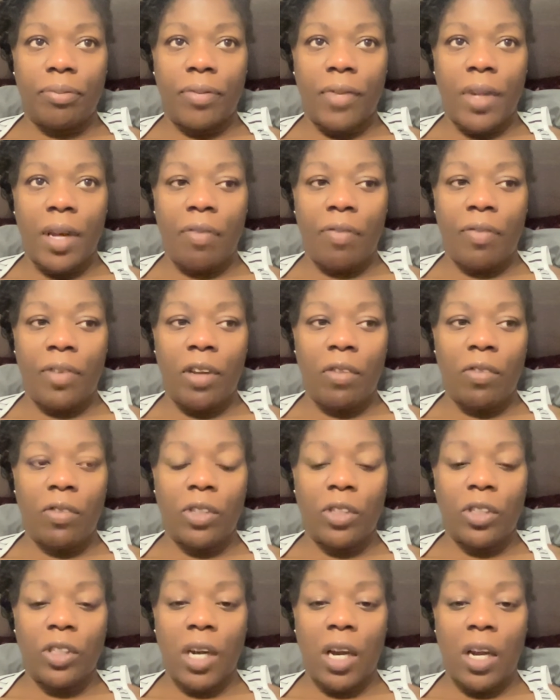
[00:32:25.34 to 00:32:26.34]
I have never
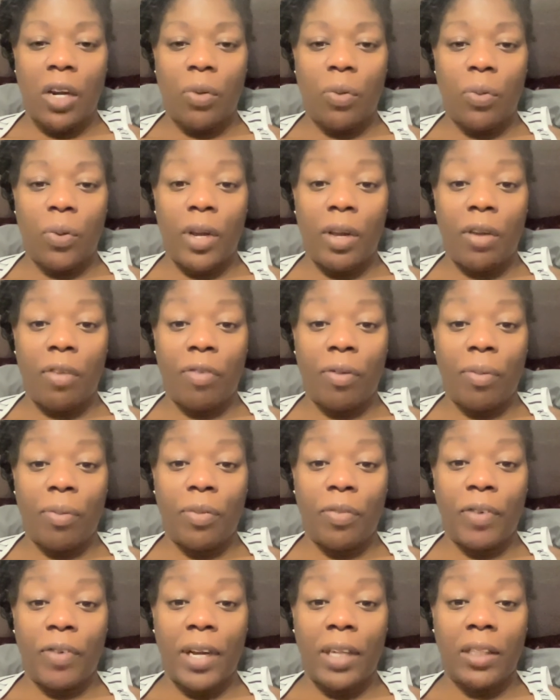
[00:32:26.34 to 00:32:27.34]
shied away
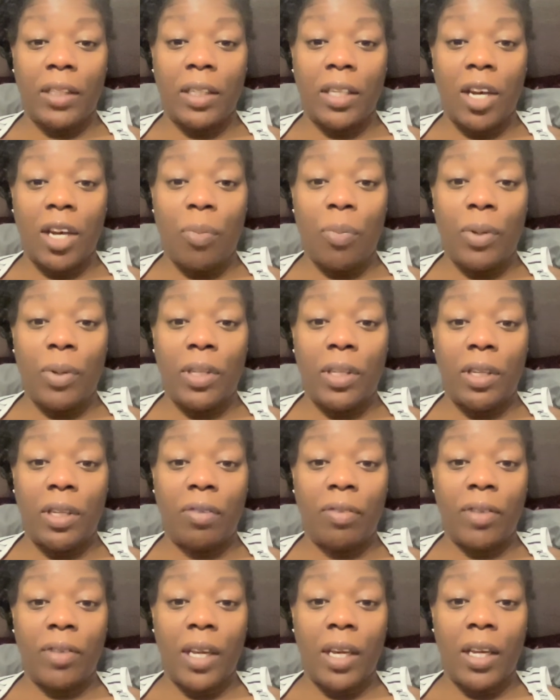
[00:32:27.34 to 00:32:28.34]
from the fact that I
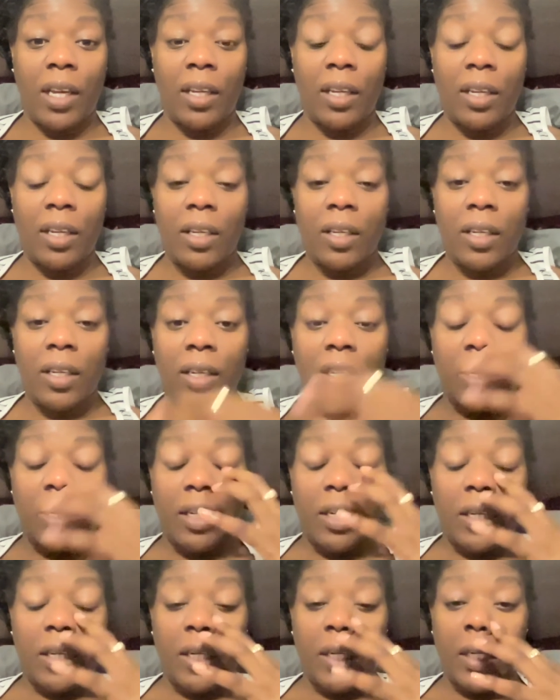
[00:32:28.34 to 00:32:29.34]
believe that
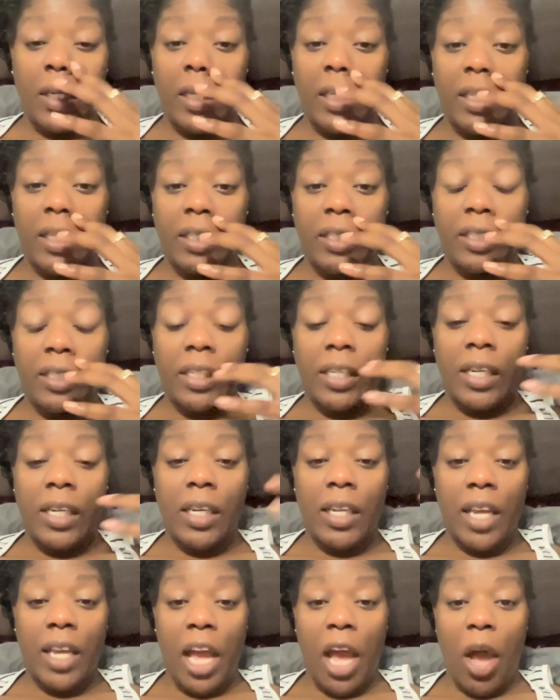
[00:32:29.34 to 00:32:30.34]
his
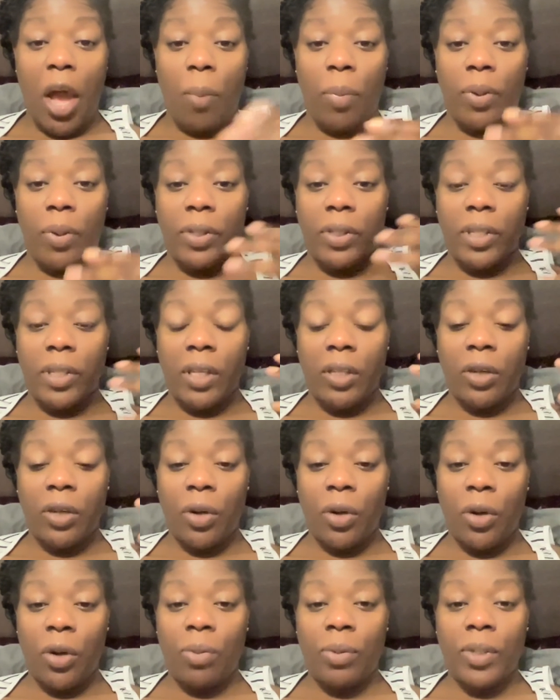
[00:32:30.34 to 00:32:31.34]
eating habits and the
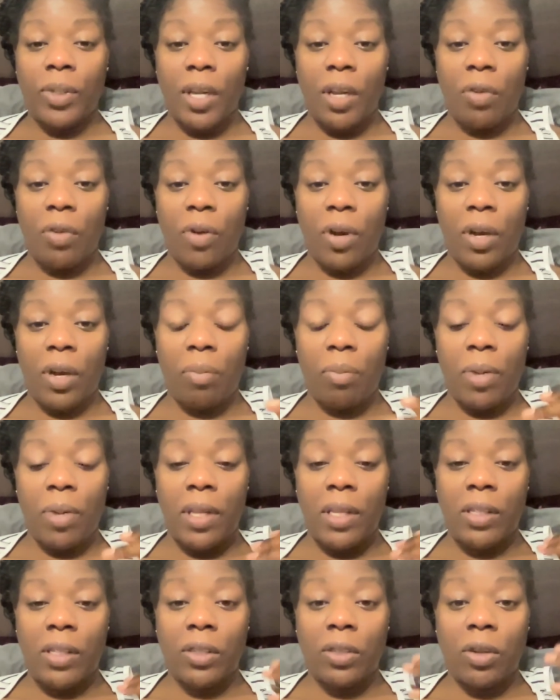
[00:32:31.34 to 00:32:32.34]
herbs that he
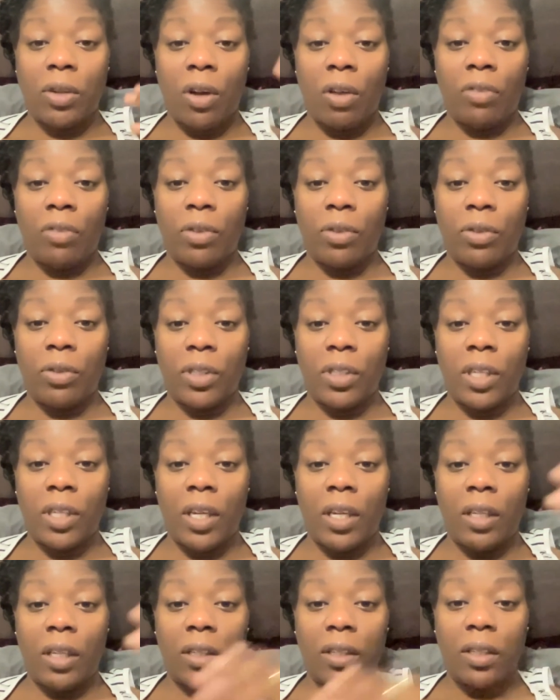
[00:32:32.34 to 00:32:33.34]
recommends and all those
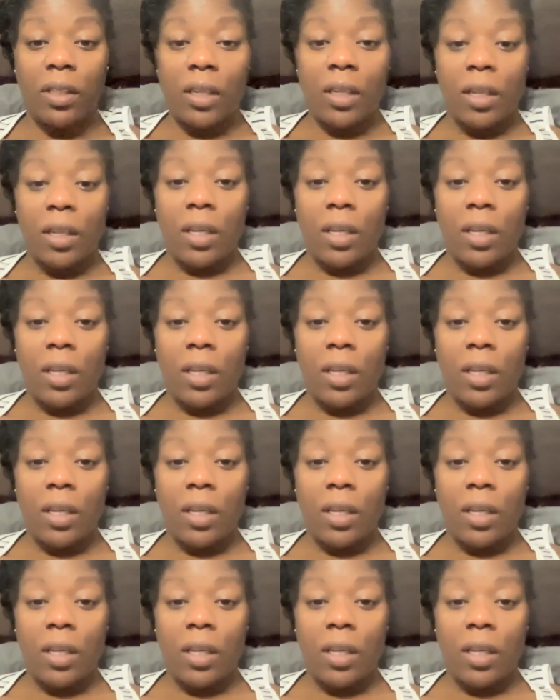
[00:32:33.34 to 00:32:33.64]
things